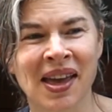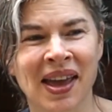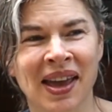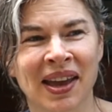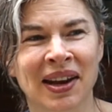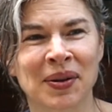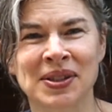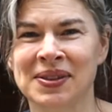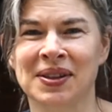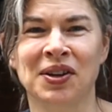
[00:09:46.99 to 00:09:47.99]
And I would
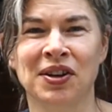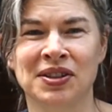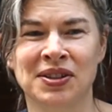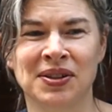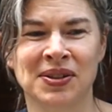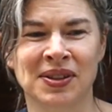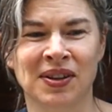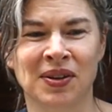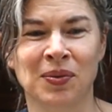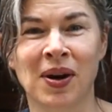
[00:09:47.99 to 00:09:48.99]
just encourage you
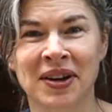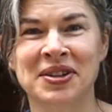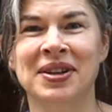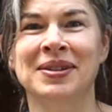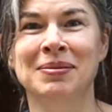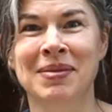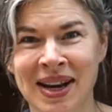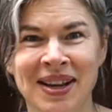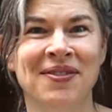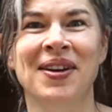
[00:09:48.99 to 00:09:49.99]
to watch as
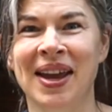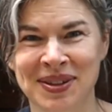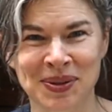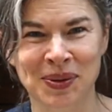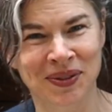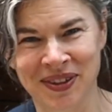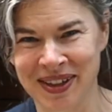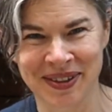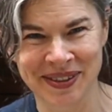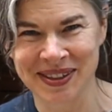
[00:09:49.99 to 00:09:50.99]
many van tour
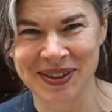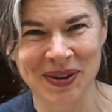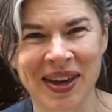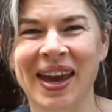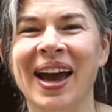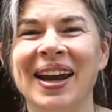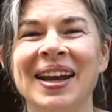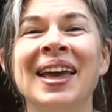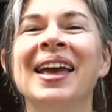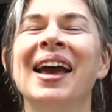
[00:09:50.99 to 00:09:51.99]
videos as you can
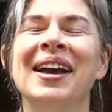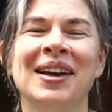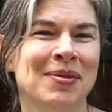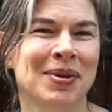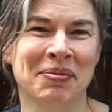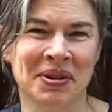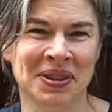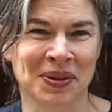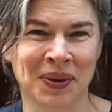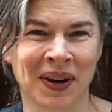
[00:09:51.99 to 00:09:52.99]
and come up with
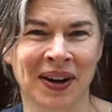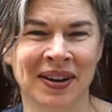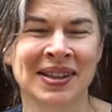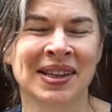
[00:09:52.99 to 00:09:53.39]
your